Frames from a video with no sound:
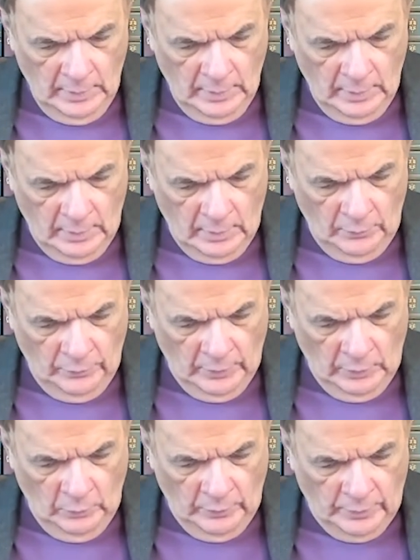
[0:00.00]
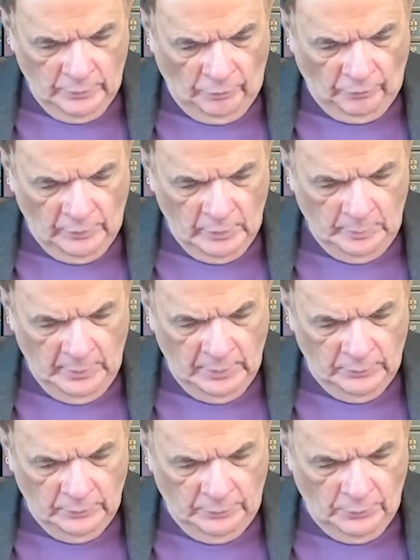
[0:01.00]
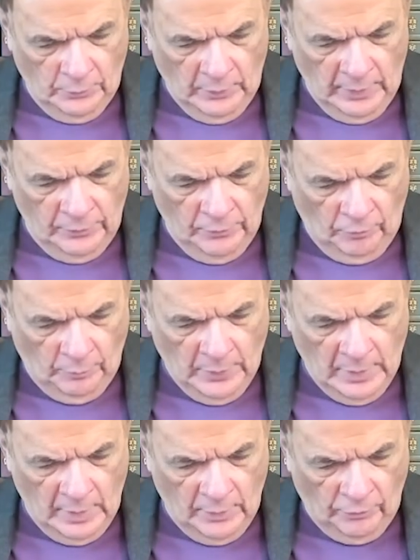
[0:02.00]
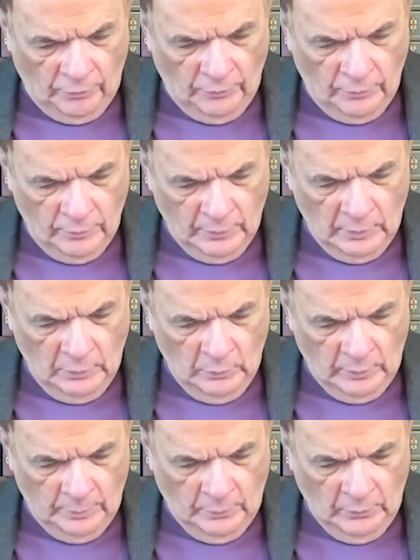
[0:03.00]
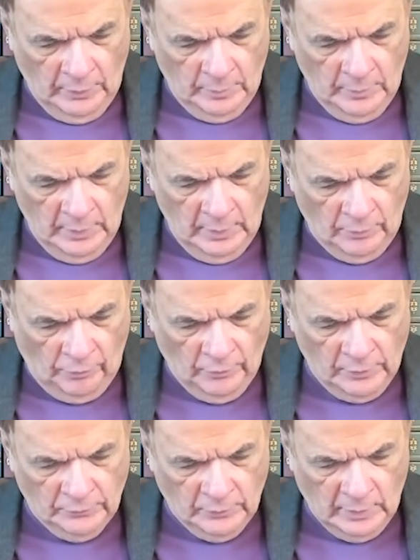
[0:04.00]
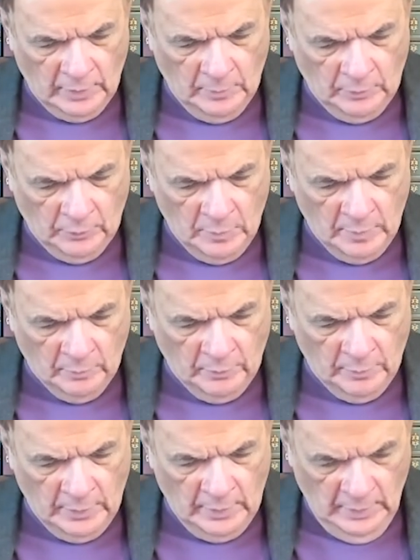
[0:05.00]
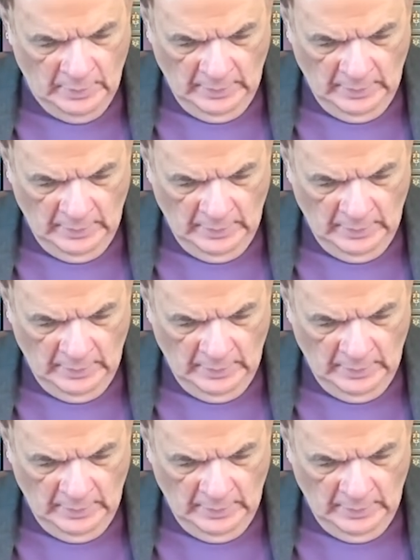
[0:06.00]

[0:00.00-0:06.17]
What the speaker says: Oh, that you would conceal me until your wrath is past, that you would appoint me a set time and remember me.